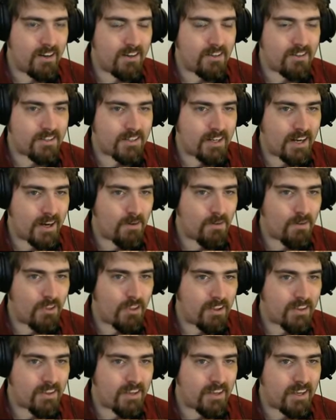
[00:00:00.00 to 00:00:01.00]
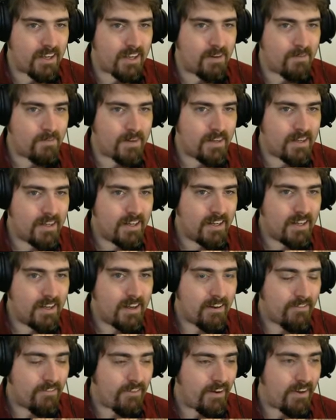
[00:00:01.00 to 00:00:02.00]
South Team
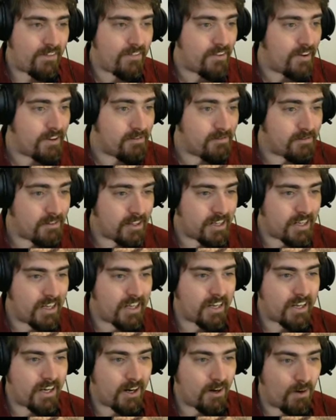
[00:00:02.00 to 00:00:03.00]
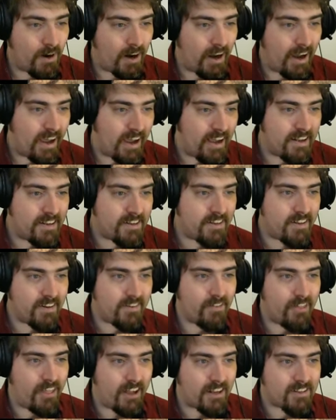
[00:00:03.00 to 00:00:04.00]
five hundred eco ahead.
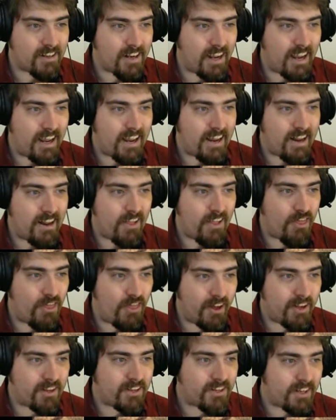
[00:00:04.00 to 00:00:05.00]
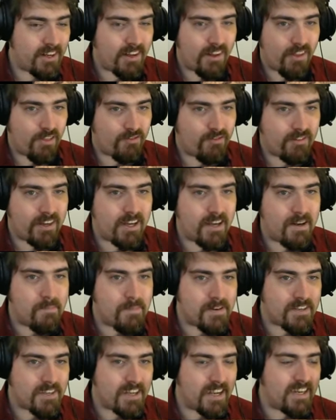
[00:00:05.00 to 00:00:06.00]
That's a thirty-three
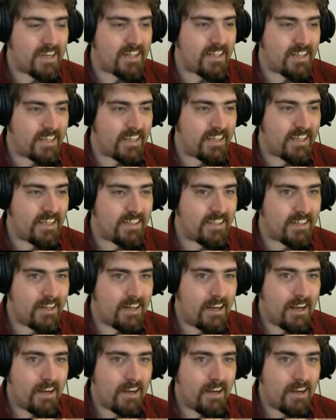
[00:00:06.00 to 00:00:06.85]
percent lead.